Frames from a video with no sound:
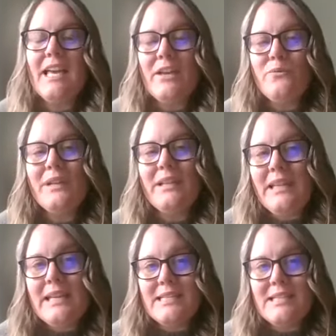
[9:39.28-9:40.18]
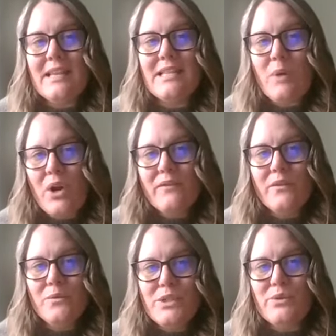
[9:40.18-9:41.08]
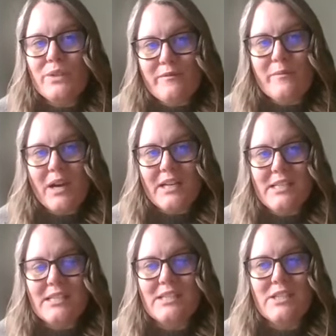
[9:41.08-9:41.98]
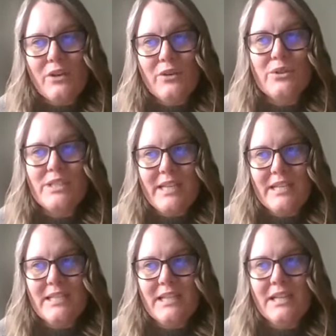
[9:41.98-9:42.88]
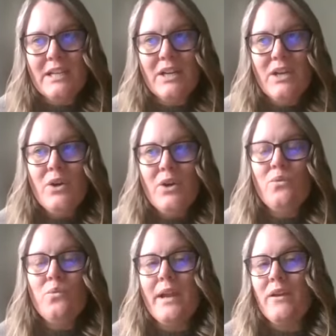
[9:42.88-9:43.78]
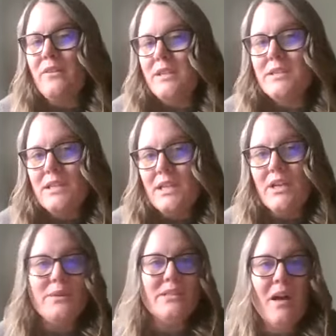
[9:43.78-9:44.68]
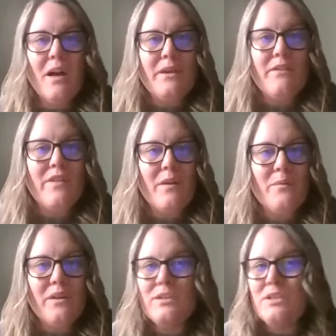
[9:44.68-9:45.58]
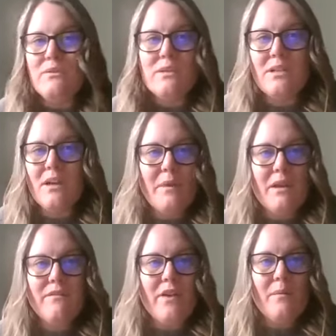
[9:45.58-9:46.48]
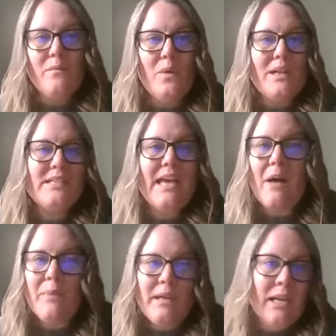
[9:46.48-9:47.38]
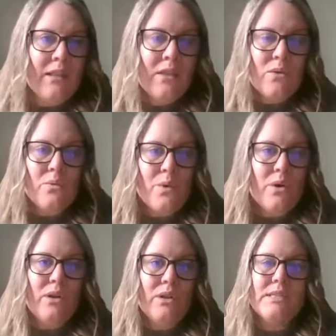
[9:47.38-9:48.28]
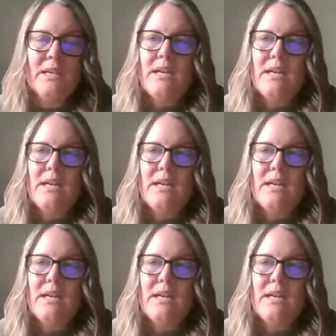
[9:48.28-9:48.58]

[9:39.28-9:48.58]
It really is. And that's part of the restorative process, is understanding where this kiddo is coming from, where this youth is coming from, what's happening in their world,